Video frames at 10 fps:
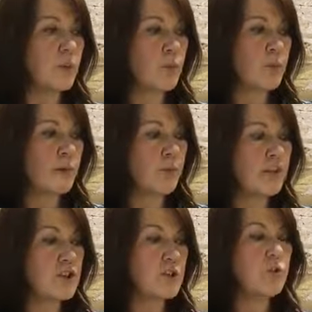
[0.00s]
we
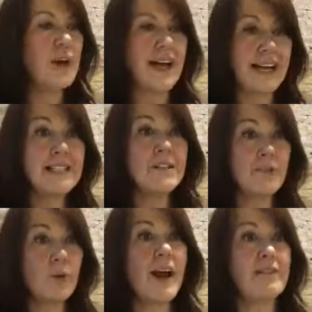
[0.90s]
do
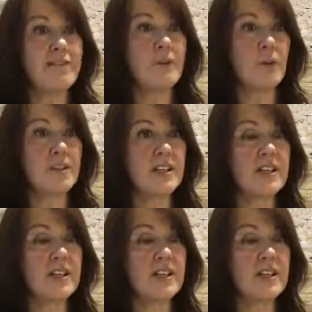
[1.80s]
interview everybody